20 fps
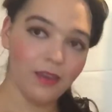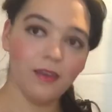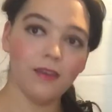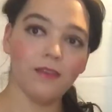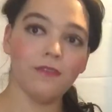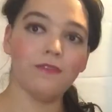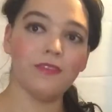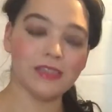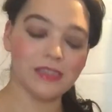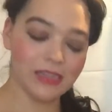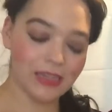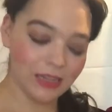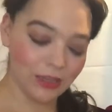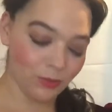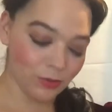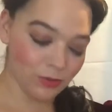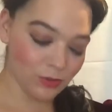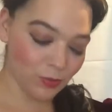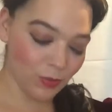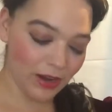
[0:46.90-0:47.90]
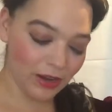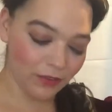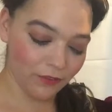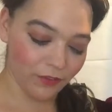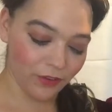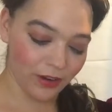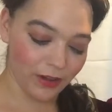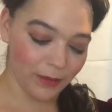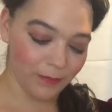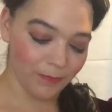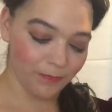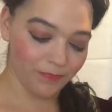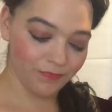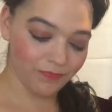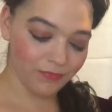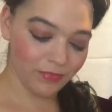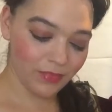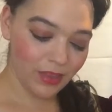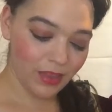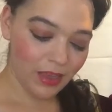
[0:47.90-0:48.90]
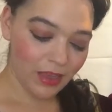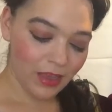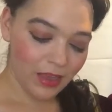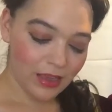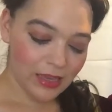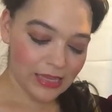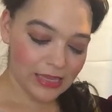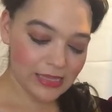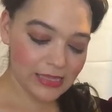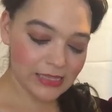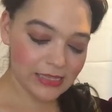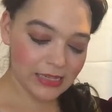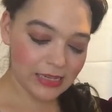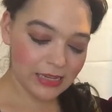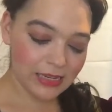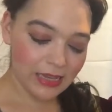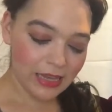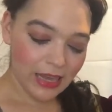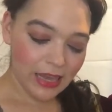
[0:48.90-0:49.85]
Vizzini was waiting for him. Indeed,